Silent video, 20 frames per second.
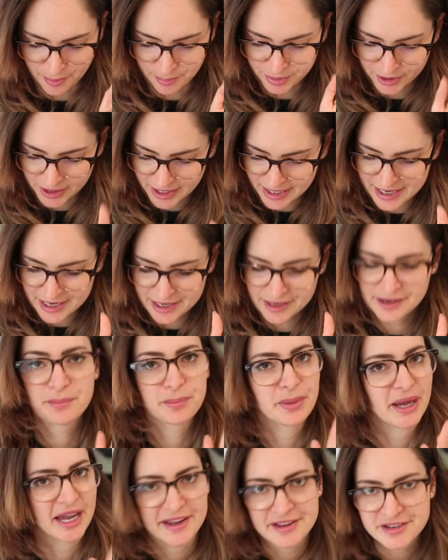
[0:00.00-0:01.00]
a
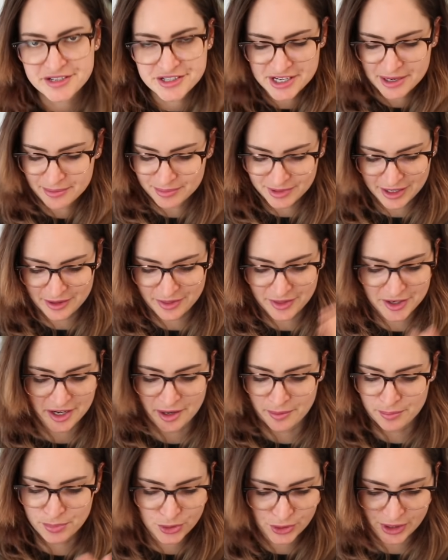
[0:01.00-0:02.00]
plain page template that I
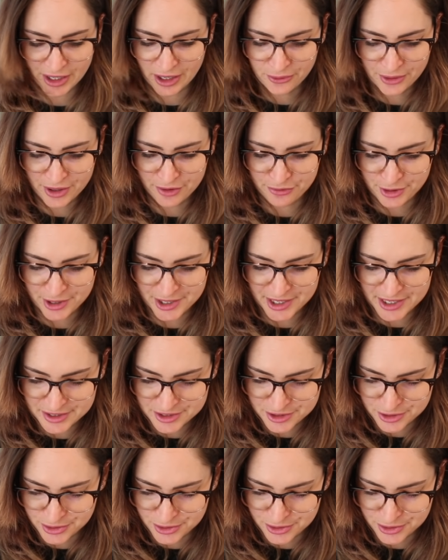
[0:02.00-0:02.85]
can pull out whenever I need